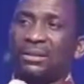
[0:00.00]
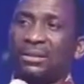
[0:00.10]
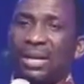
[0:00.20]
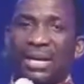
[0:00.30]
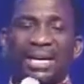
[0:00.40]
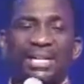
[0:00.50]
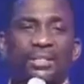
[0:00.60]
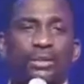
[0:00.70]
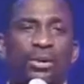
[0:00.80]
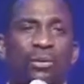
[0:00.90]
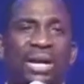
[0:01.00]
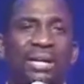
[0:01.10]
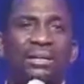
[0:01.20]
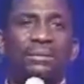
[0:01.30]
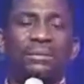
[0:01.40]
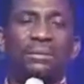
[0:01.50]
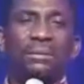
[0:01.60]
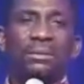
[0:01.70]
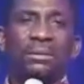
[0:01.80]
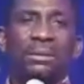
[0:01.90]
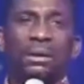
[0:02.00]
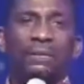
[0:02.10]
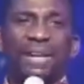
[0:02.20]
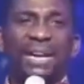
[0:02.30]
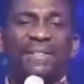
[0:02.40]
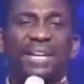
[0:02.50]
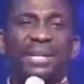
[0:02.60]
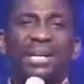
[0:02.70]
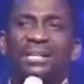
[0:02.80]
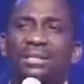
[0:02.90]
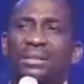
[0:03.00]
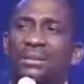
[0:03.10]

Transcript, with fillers: I heard the story well of an evangelist